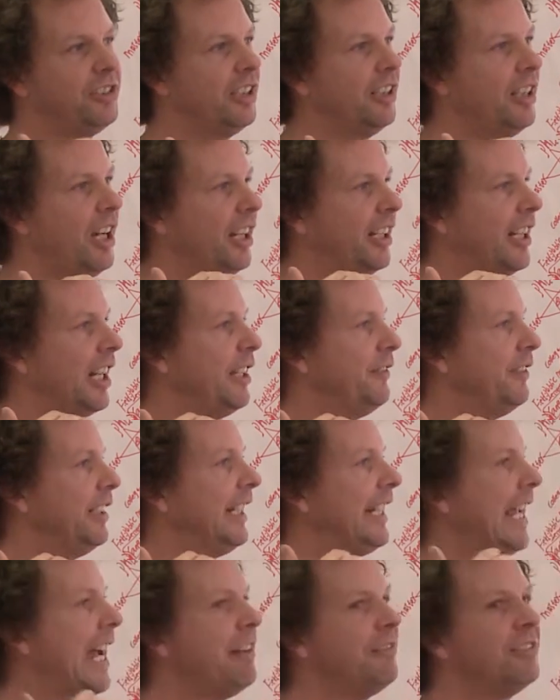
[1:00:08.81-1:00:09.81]
a kind of an
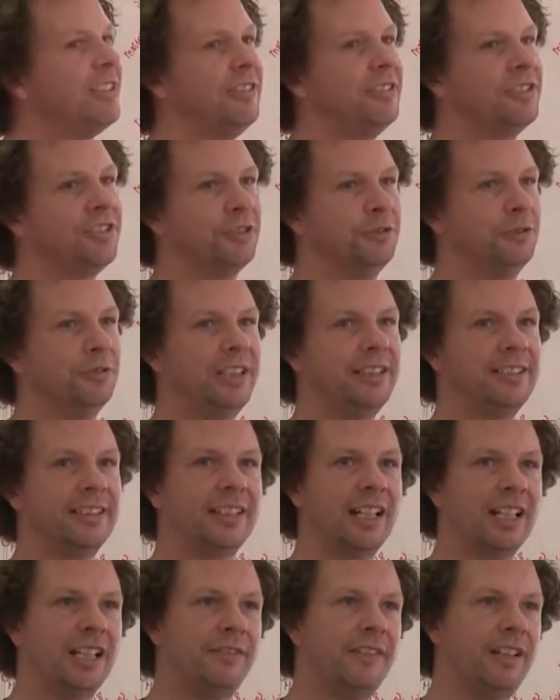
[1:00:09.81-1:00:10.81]
accounting tool, it's a
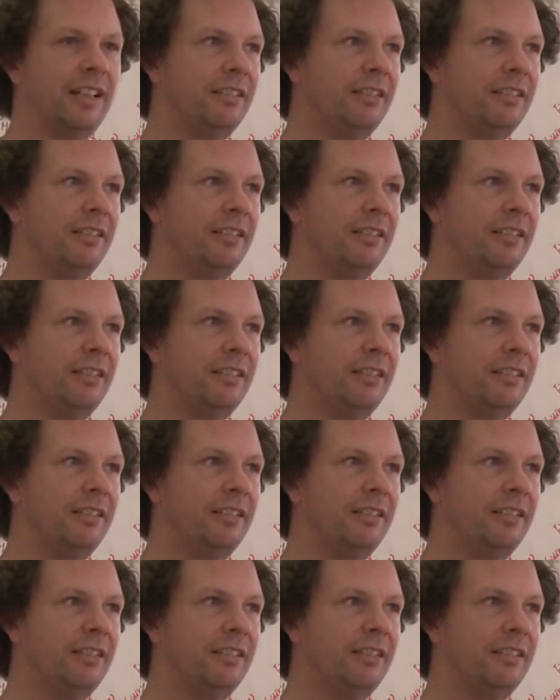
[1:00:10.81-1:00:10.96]
kind of